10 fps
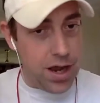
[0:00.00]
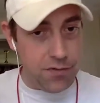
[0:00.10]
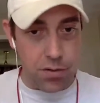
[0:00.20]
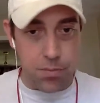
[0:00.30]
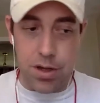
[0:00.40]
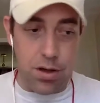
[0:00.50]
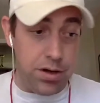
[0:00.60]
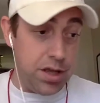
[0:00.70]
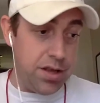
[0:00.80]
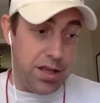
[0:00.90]
after build,
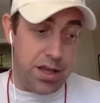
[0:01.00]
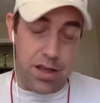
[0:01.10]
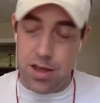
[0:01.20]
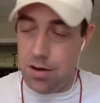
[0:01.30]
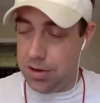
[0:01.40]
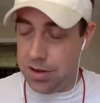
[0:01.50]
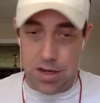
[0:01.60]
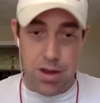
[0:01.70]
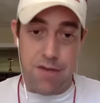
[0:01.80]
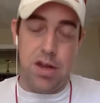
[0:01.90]
and then
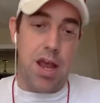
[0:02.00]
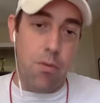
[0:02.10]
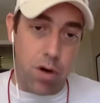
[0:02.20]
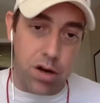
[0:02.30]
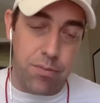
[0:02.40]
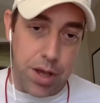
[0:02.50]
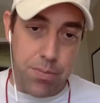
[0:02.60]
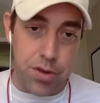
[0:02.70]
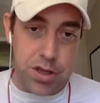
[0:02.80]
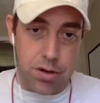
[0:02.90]
you have a network of
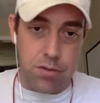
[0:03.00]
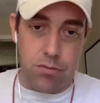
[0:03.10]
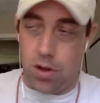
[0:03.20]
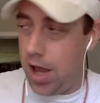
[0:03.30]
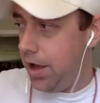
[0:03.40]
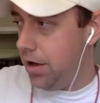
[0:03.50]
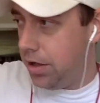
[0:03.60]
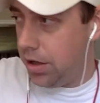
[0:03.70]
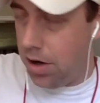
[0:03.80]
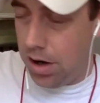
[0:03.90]
people that you can rely on
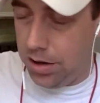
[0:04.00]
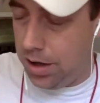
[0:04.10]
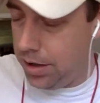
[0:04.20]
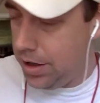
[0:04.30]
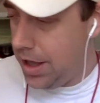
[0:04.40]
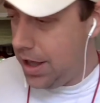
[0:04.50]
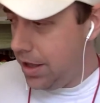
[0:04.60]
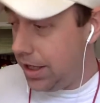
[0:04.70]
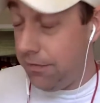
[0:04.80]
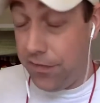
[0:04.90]
and call on,
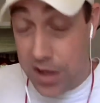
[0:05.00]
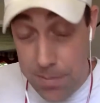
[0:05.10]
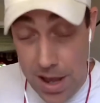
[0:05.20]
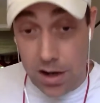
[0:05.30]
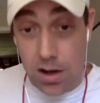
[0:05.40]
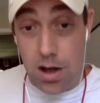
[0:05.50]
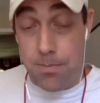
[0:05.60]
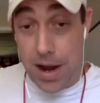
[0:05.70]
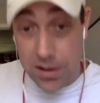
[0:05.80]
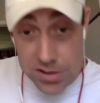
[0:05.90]
get feedback on,
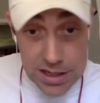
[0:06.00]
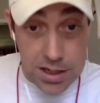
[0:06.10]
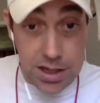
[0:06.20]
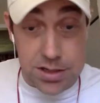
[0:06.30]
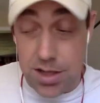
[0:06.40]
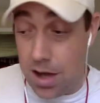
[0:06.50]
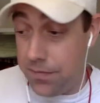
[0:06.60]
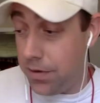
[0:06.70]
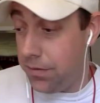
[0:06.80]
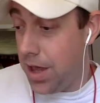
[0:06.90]
bounce ideas
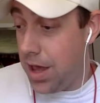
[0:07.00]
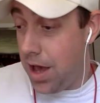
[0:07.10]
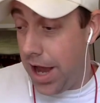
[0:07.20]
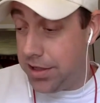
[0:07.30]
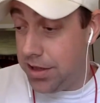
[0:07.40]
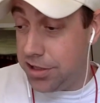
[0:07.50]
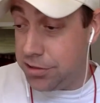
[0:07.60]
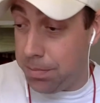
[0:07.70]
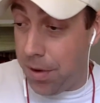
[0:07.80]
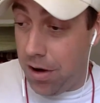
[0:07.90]
off of. I did this
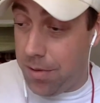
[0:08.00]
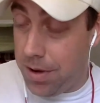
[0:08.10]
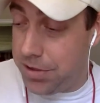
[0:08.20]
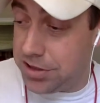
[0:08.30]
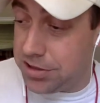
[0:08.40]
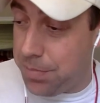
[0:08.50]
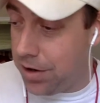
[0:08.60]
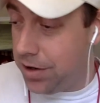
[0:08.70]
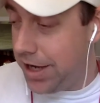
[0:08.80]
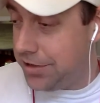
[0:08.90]
with Paul, my business
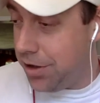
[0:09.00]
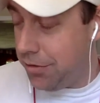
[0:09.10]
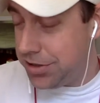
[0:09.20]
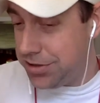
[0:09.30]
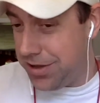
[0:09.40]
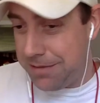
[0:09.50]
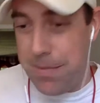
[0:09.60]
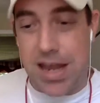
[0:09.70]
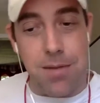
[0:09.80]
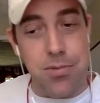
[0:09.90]
partner. I used to always like
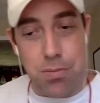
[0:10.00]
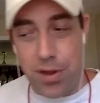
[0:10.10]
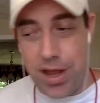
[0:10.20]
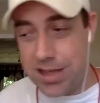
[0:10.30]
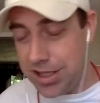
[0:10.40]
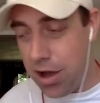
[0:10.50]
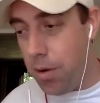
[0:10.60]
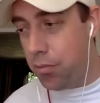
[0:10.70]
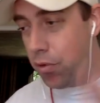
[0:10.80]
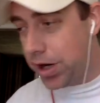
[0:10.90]
make up new plans, like, oh,
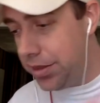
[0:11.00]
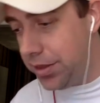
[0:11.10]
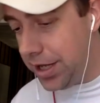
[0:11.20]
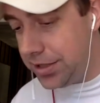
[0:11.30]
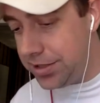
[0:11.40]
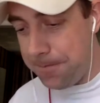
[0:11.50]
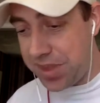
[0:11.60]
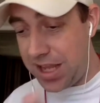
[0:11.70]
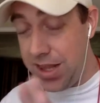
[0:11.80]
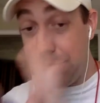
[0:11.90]
I'm gonna work on this,
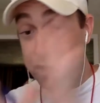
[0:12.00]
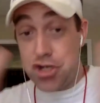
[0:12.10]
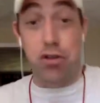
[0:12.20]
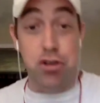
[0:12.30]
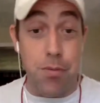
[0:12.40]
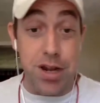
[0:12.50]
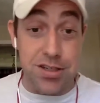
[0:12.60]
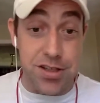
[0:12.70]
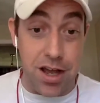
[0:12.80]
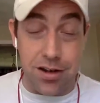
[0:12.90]
and then I'm gonna show it to him when
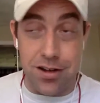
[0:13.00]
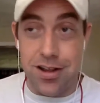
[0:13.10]
it's done.